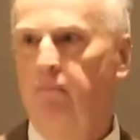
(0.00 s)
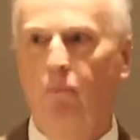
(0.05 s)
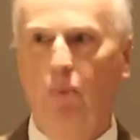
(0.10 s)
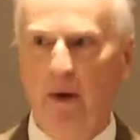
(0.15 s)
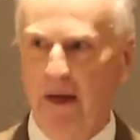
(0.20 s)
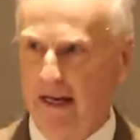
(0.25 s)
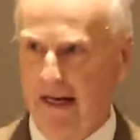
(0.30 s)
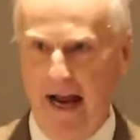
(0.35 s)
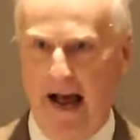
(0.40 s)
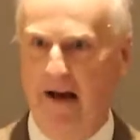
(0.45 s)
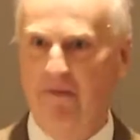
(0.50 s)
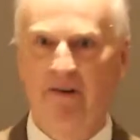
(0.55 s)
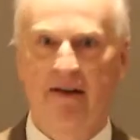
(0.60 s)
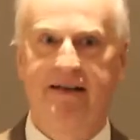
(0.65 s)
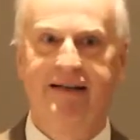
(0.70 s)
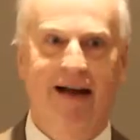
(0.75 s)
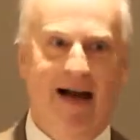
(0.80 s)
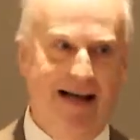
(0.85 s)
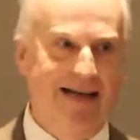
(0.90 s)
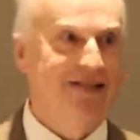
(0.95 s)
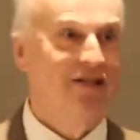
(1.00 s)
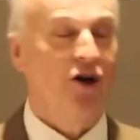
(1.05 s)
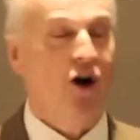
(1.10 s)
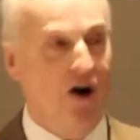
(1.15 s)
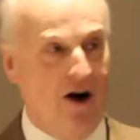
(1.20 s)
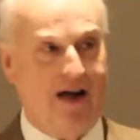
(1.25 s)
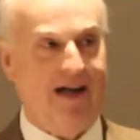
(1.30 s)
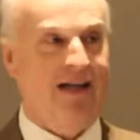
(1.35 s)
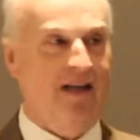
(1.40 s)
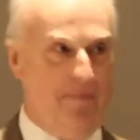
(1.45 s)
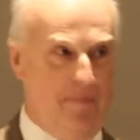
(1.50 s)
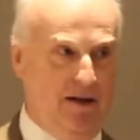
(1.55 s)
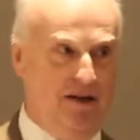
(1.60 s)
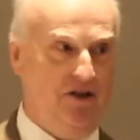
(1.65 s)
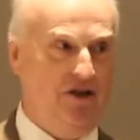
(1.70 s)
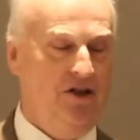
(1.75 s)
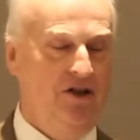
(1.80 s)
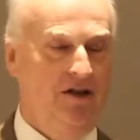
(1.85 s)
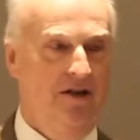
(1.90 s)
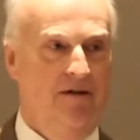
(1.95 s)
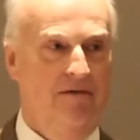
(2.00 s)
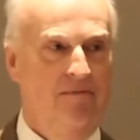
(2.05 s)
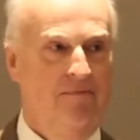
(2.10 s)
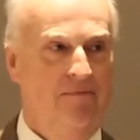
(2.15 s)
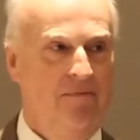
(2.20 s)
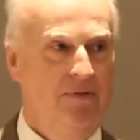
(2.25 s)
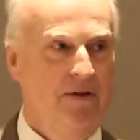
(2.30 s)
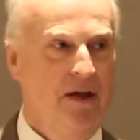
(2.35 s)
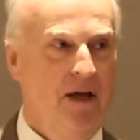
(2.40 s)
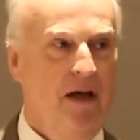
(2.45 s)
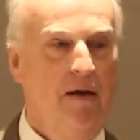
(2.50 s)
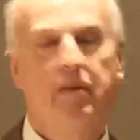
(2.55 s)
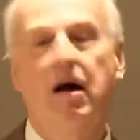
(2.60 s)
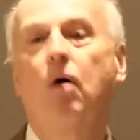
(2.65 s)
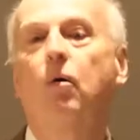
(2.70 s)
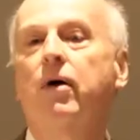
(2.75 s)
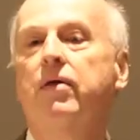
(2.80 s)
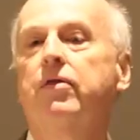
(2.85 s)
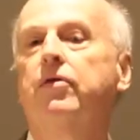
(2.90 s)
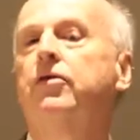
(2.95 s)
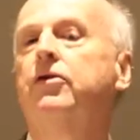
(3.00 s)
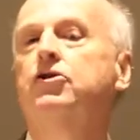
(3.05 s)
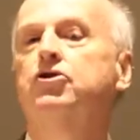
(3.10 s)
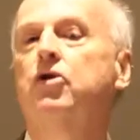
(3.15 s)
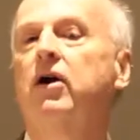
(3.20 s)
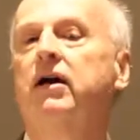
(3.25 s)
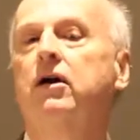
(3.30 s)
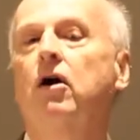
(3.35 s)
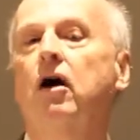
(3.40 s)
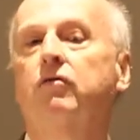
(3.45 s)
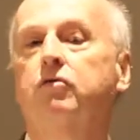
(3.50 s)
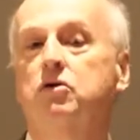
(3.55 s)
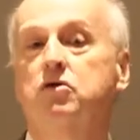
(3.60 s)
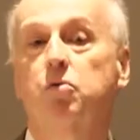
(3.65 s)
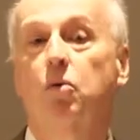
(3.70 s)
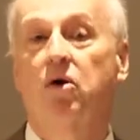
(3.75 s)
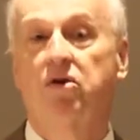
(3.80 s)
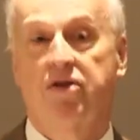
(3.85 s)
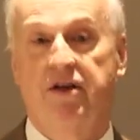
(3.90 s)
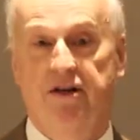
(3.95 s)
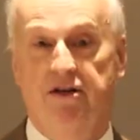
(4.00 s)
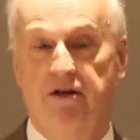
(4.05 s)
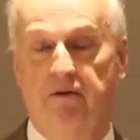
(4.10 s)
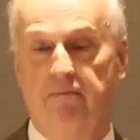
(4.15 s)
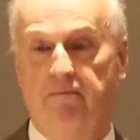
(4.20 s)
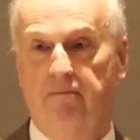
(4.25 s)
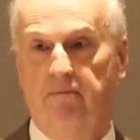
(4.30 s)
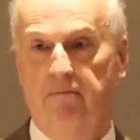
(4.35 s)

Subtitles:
we could have a nice argument about whether the trade-off was worth it.